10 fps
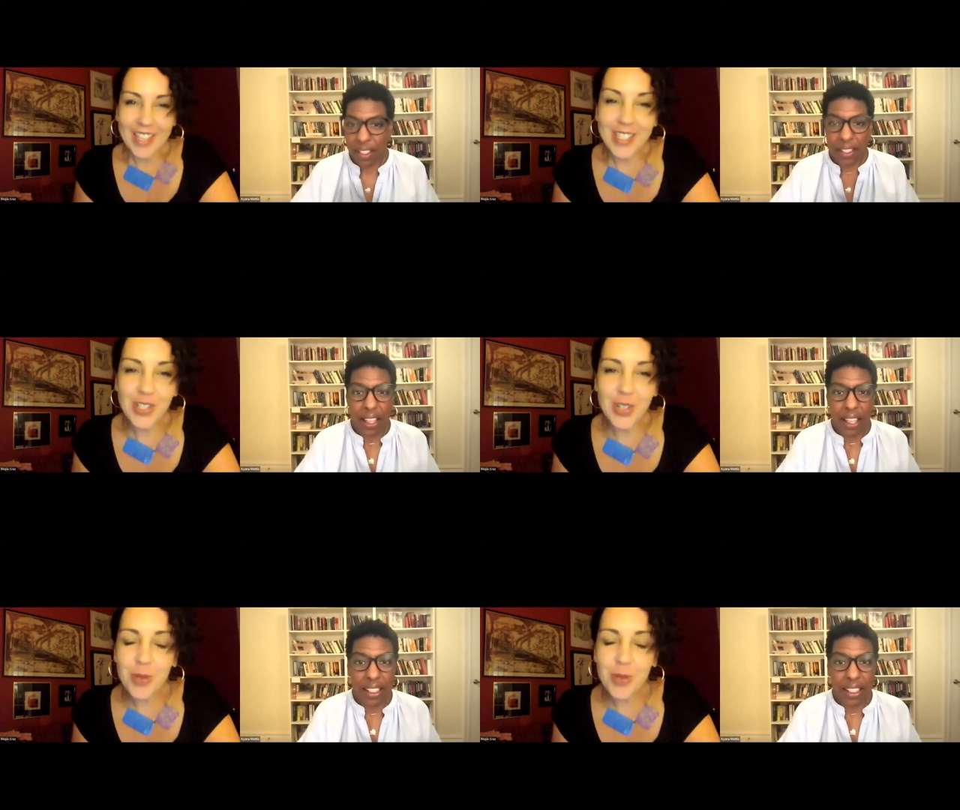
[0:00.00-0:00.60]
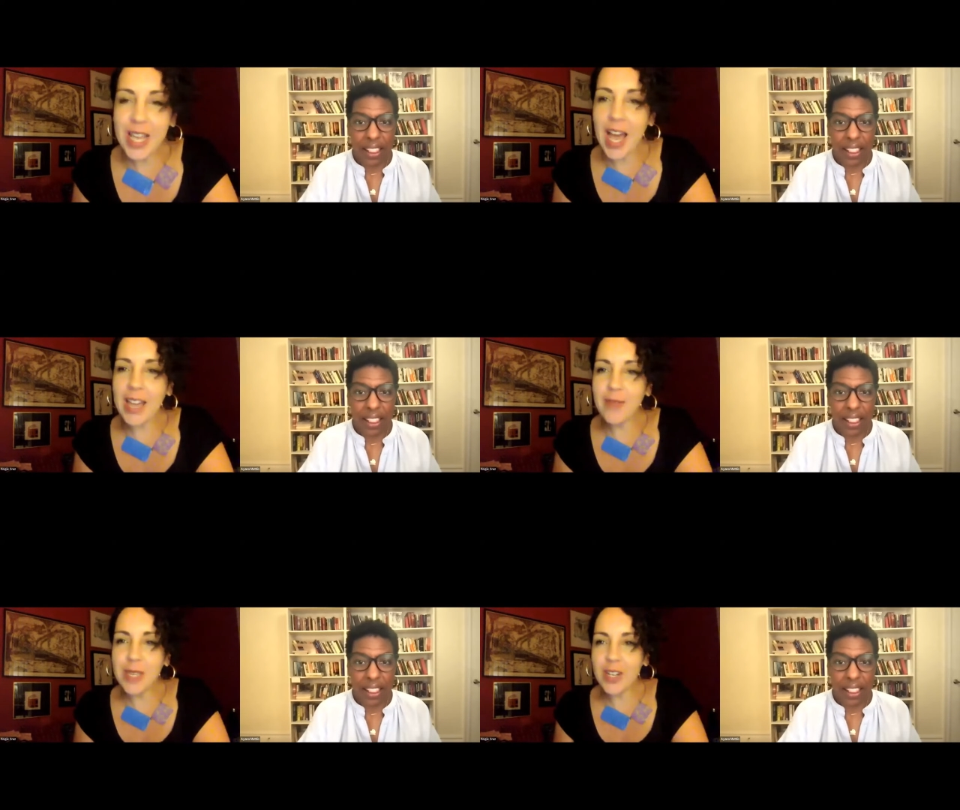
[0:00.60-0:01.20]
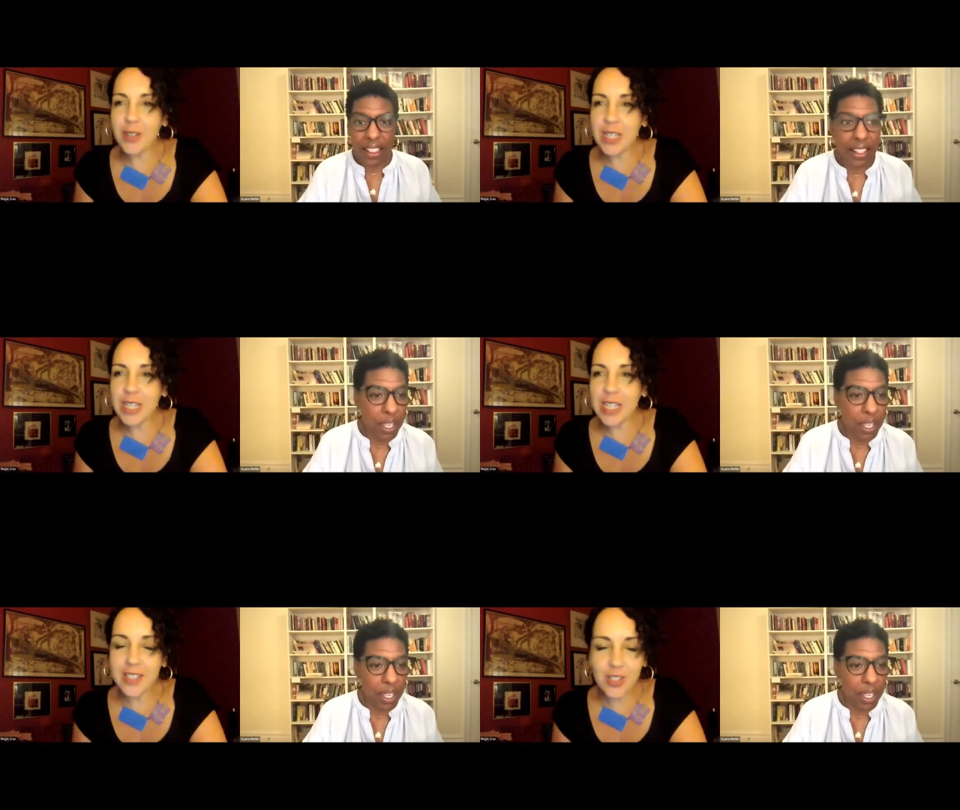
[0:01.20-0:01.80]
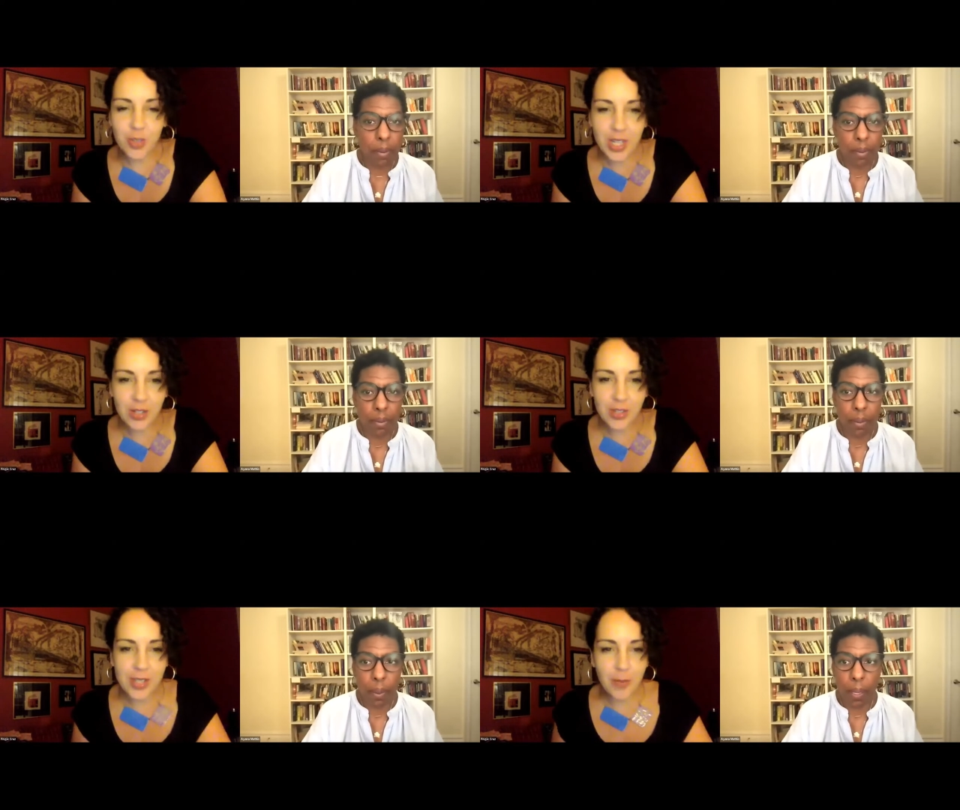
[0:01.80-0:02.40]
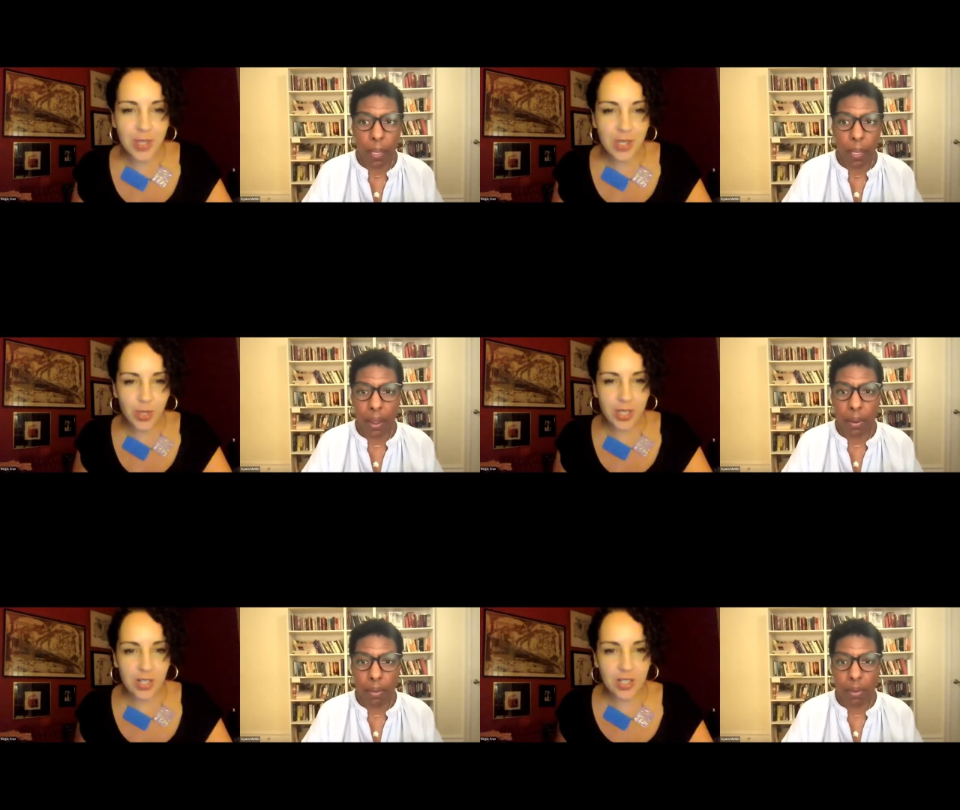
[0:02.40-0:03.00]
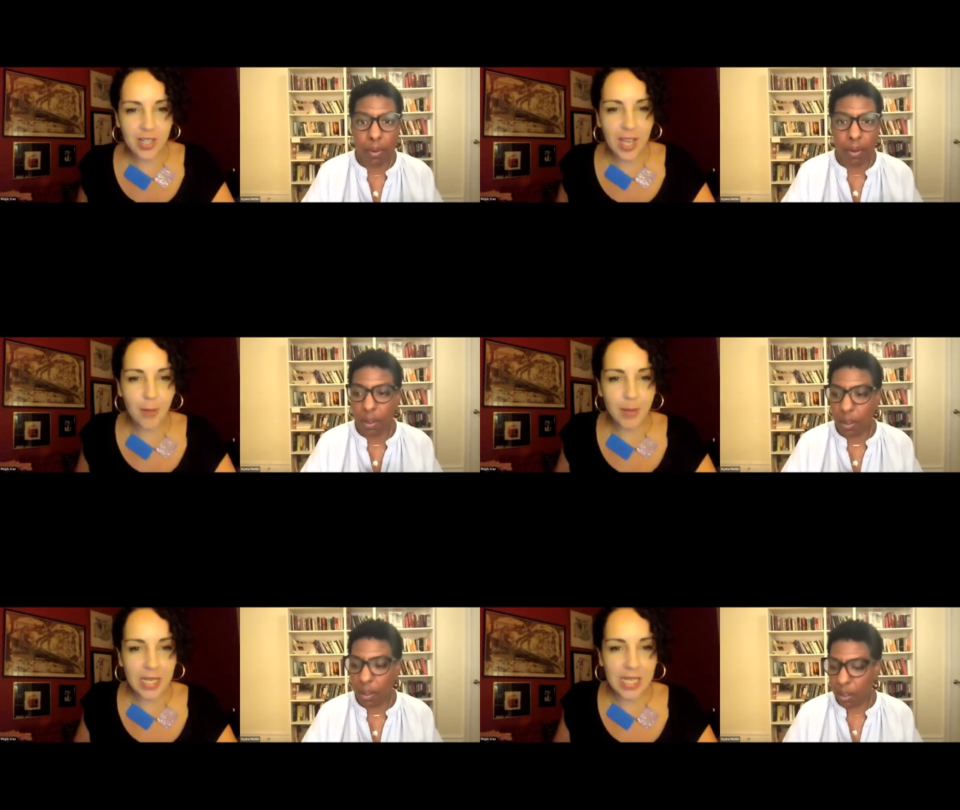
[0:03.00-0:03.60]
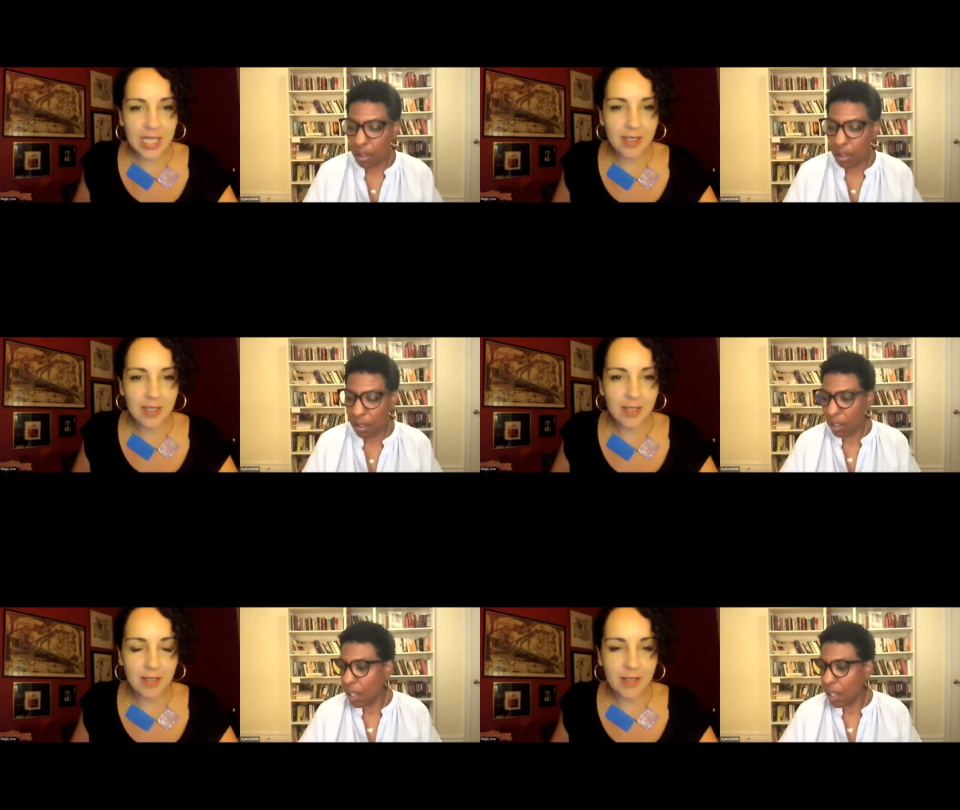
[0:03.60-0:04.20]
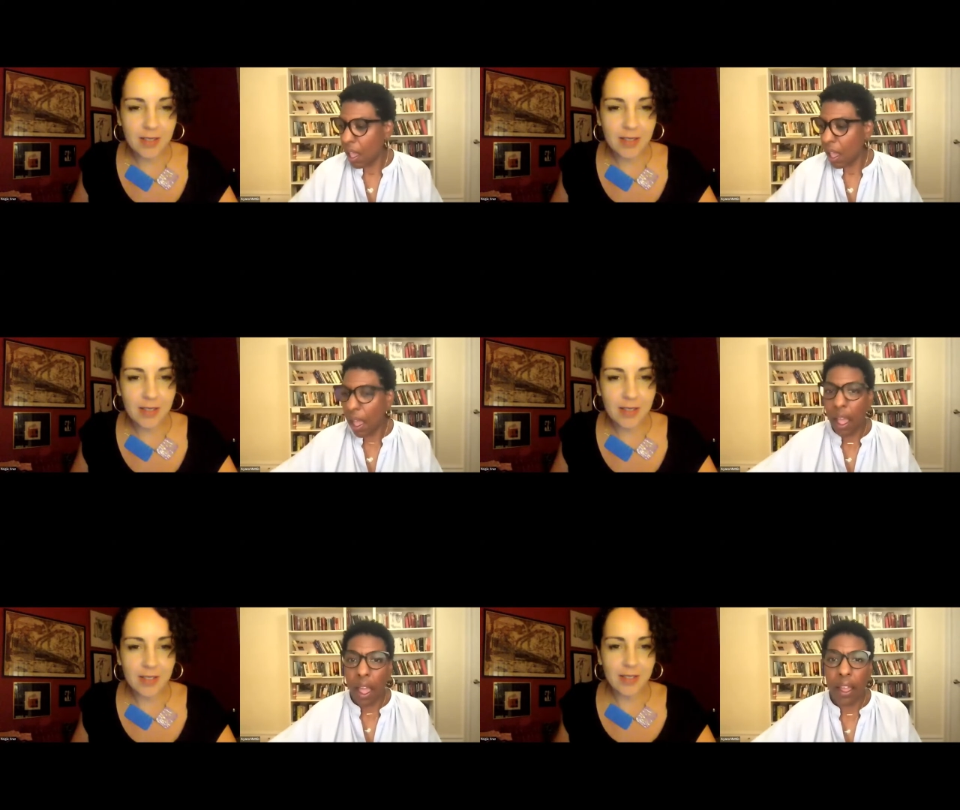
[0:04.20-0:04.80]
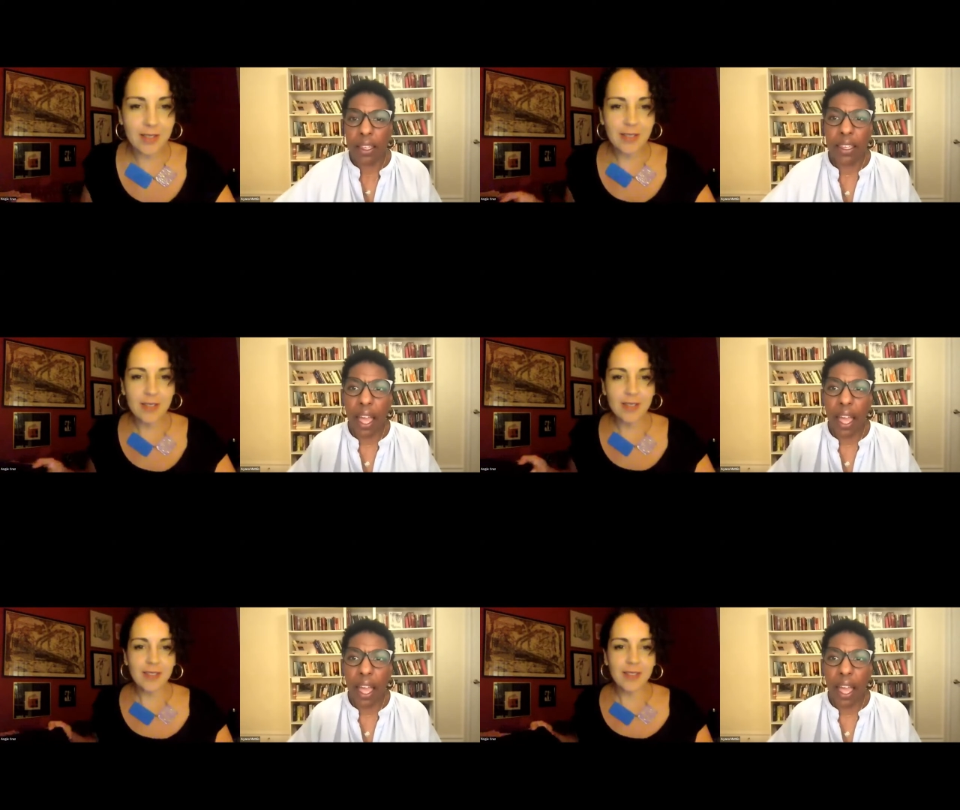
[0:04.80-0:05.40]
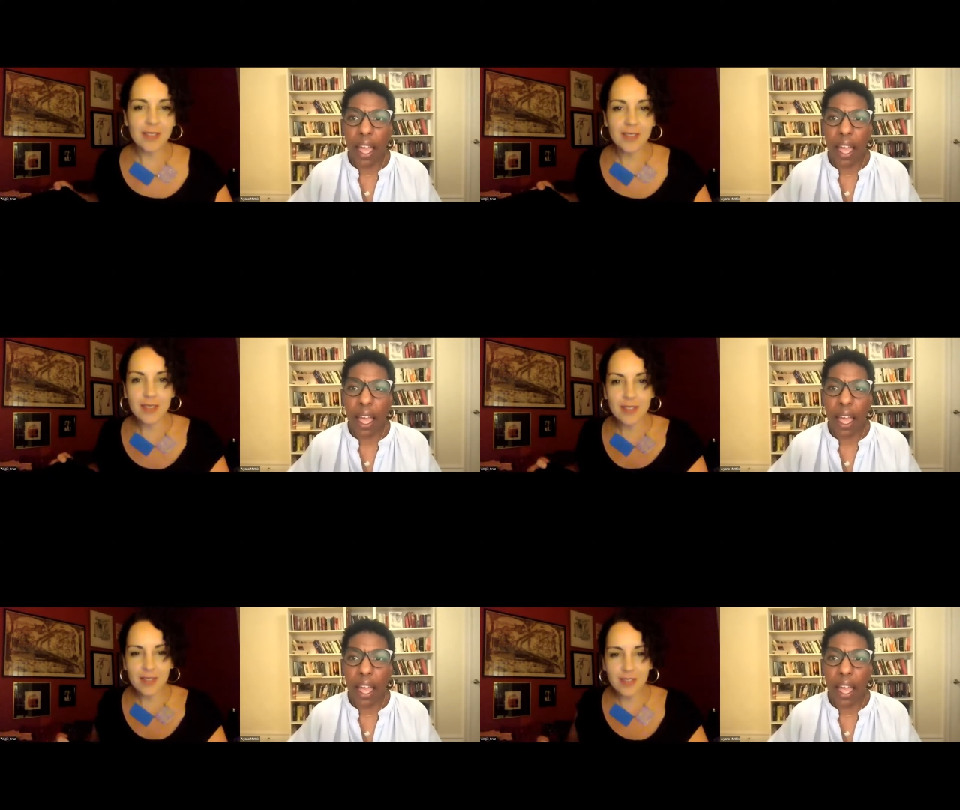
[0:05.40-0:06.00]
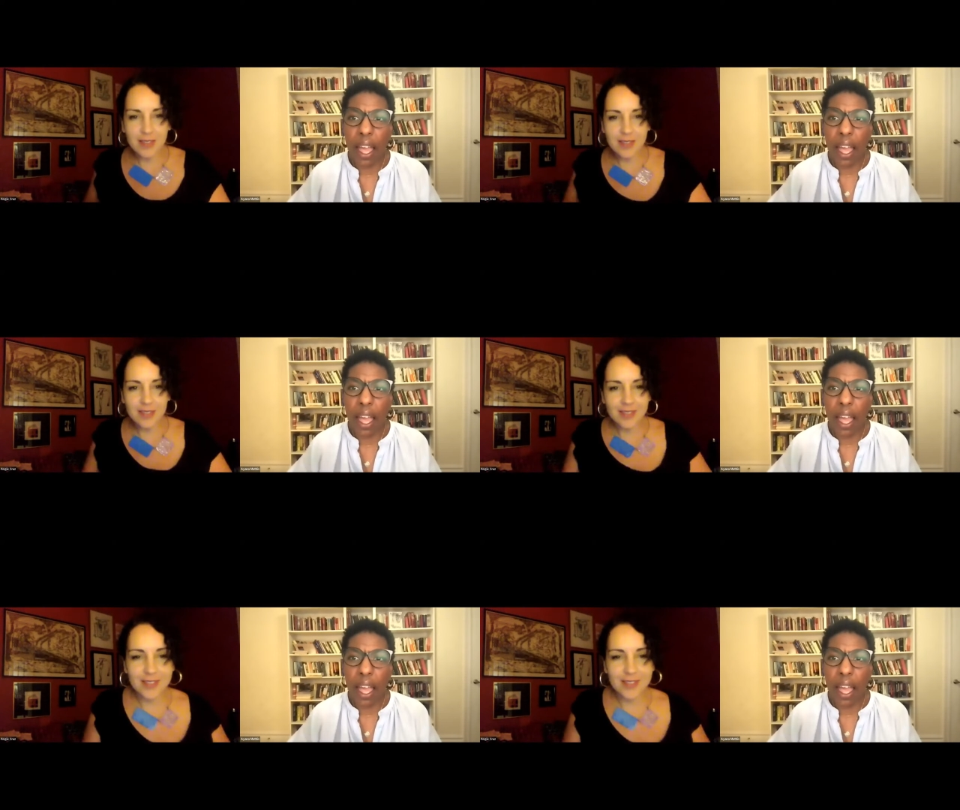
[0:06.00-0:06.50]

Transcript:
Speaker 1: You know what? I'm hearing Did you hear something weird happening. Yeah. I,